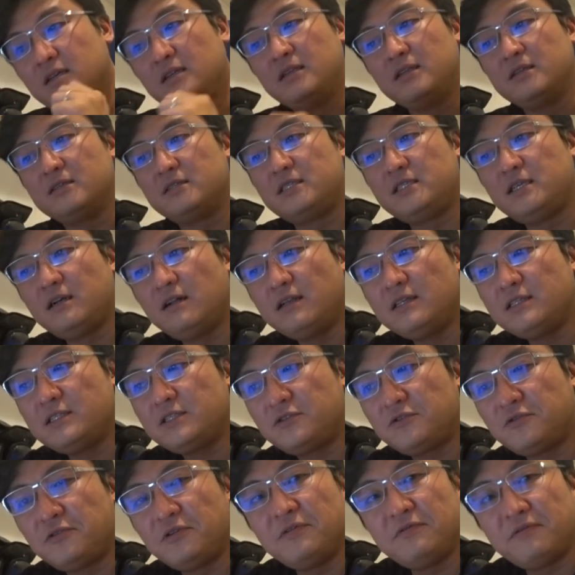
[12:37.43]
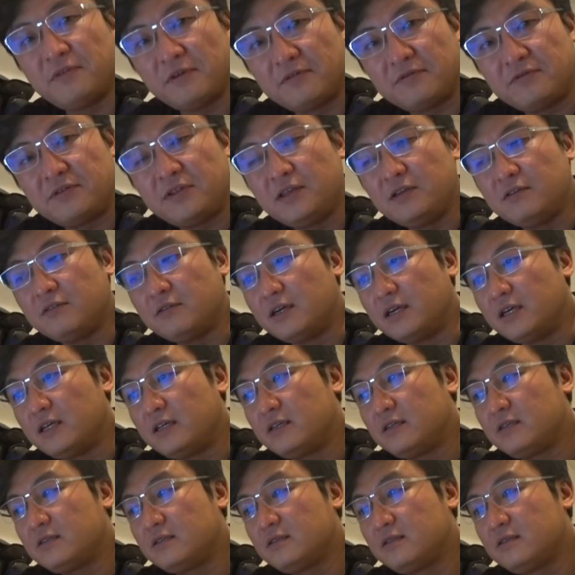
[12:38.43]
The CLS 350, right,
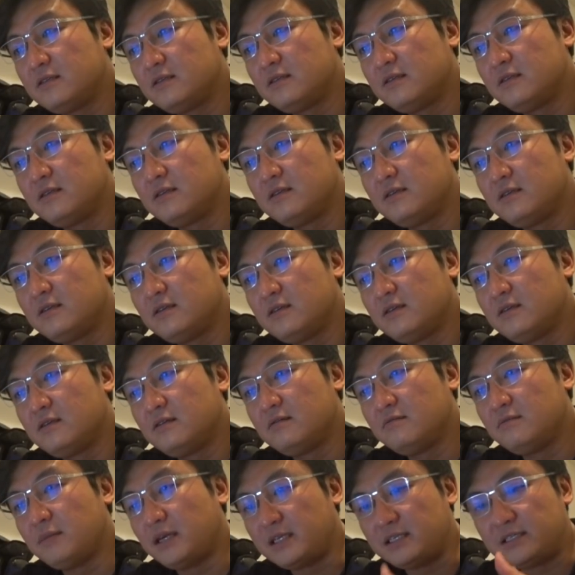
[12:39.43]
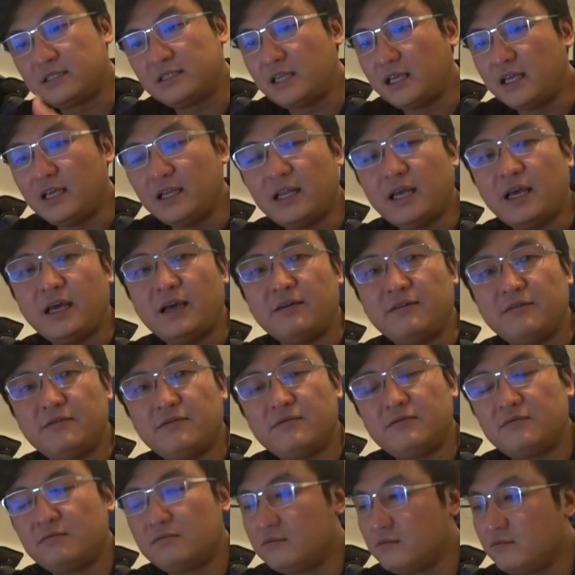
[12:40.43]
might stay there
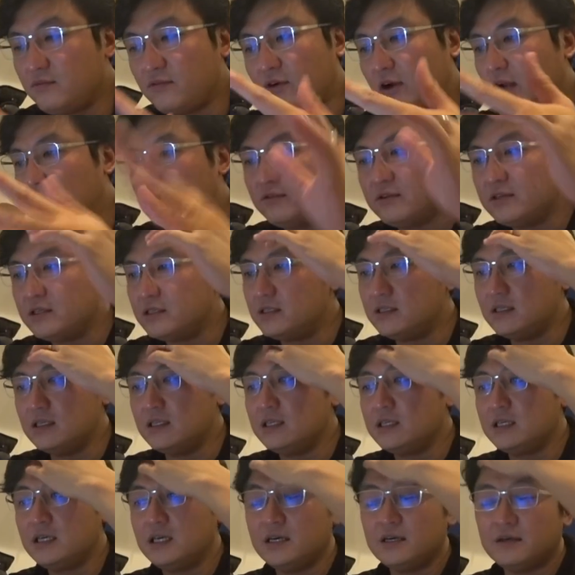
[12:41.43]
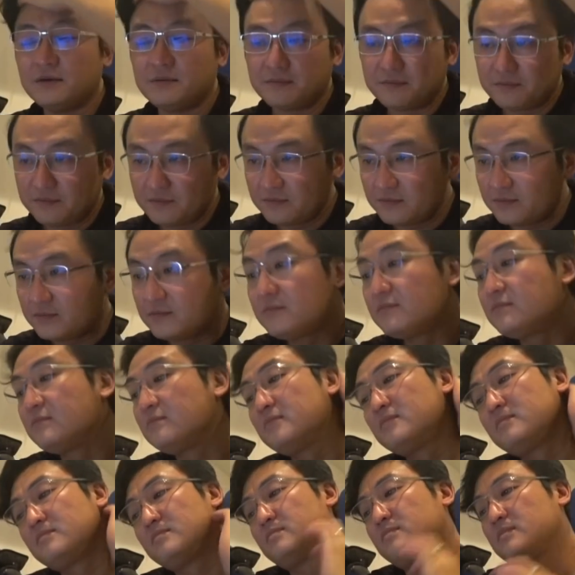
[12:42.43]
forever, 30k.
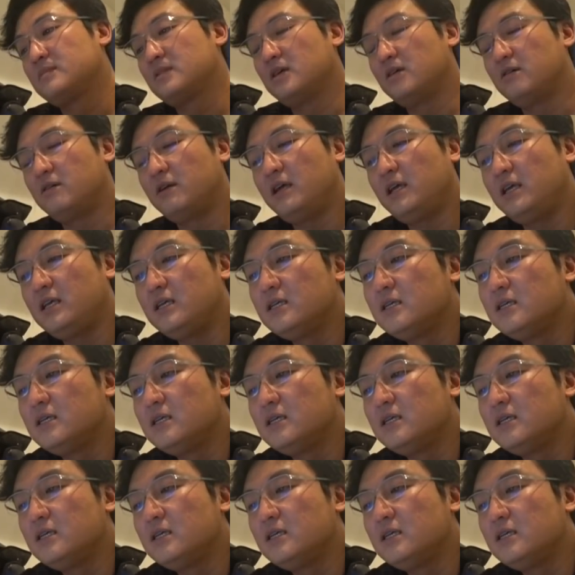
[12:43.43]
Alright?